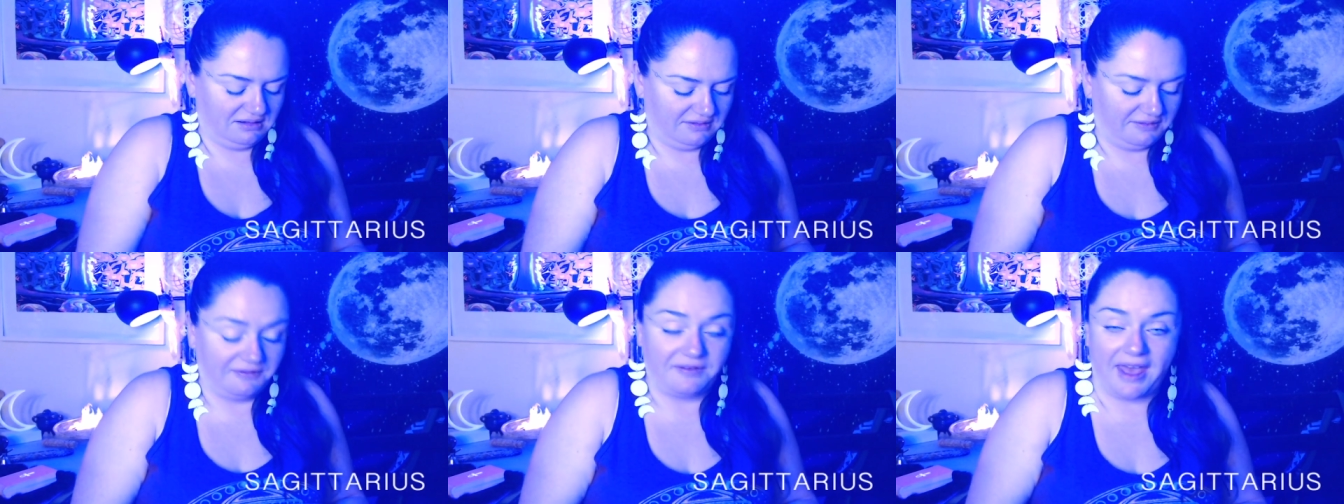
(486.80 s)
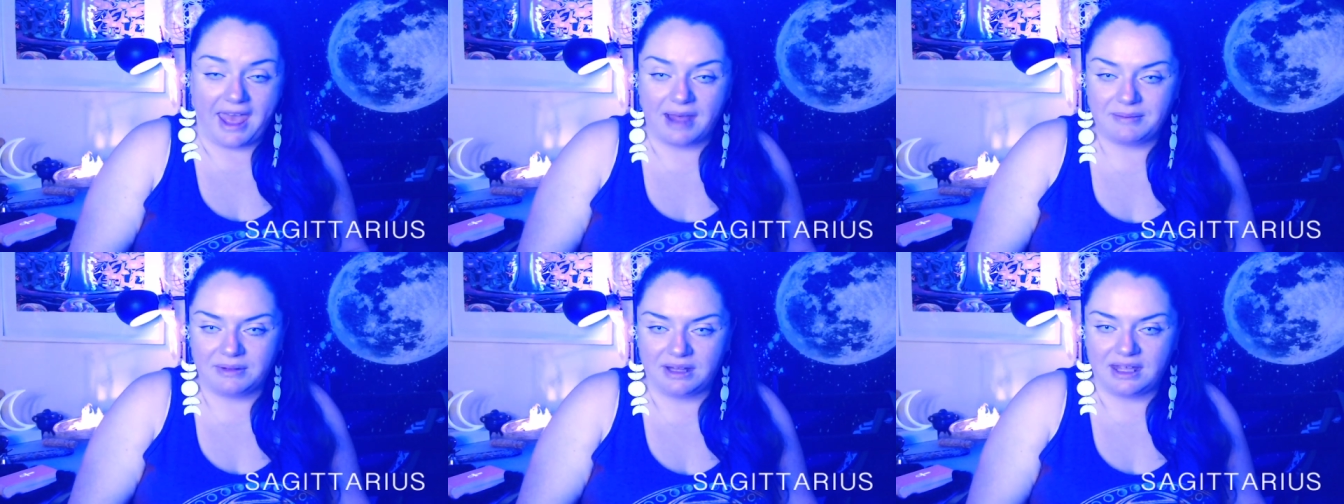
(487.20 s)

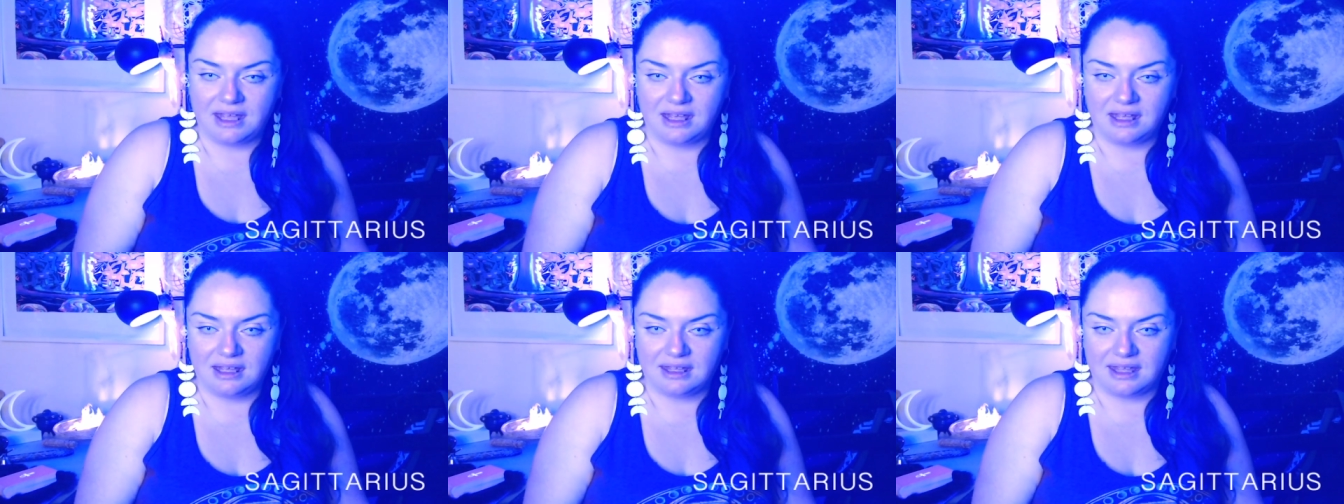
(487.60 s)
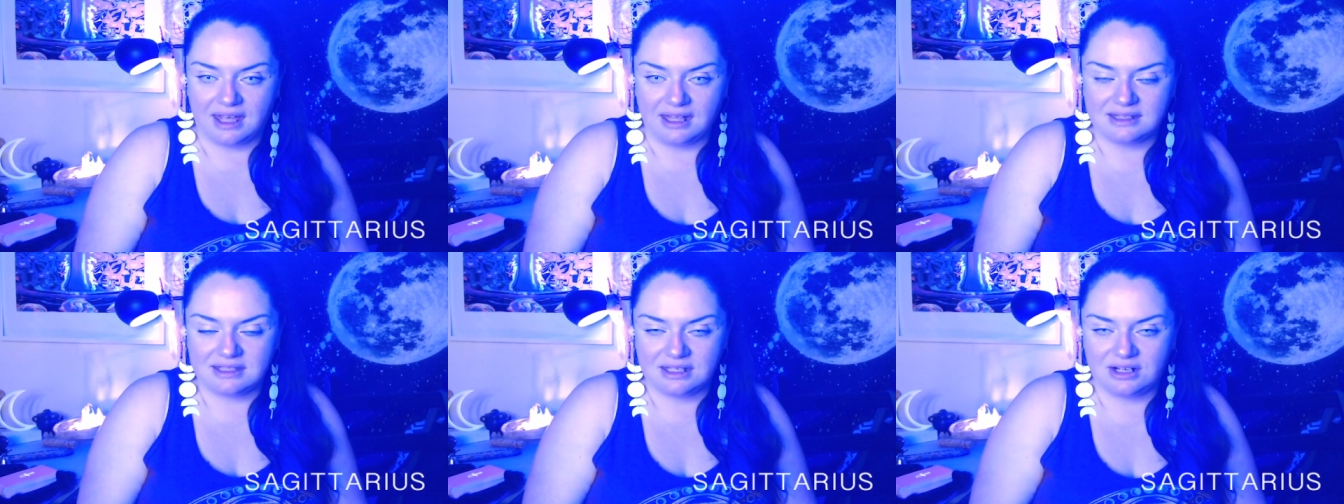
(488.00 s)
family,
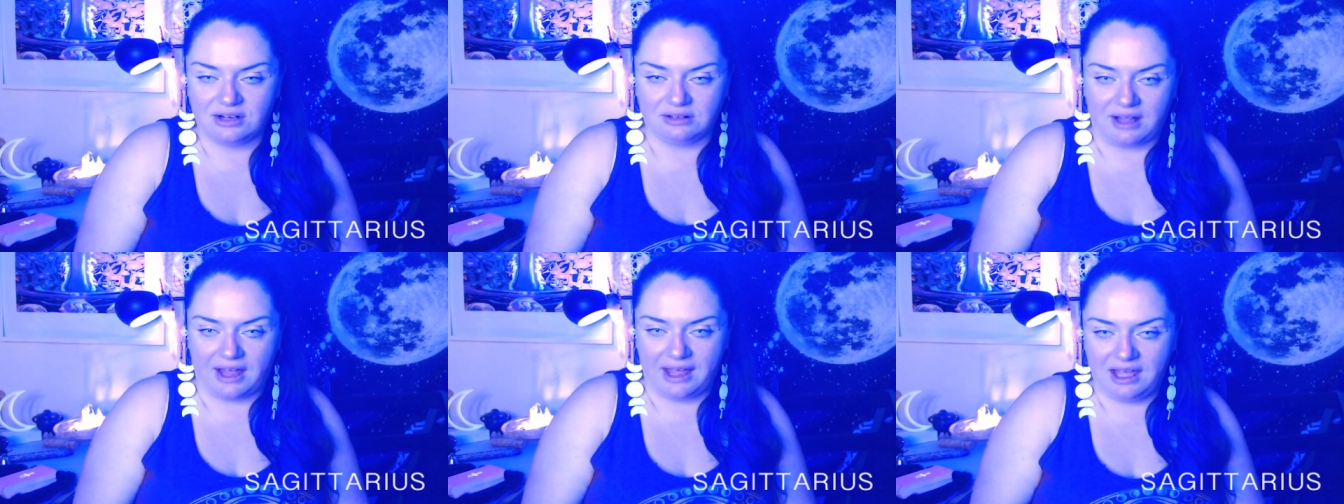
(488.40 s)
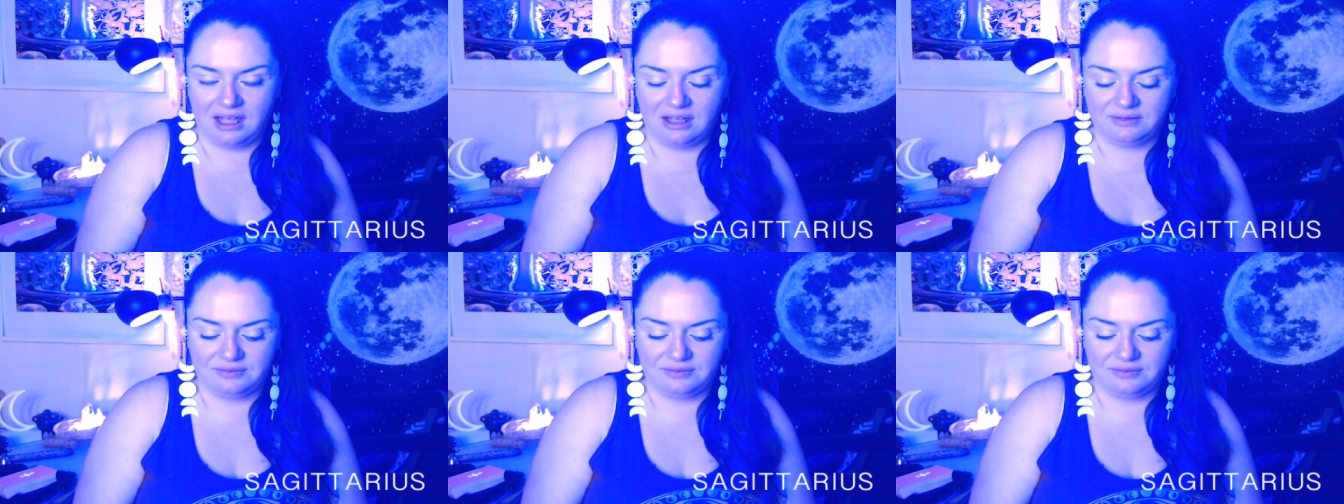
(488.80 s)
kids in your life.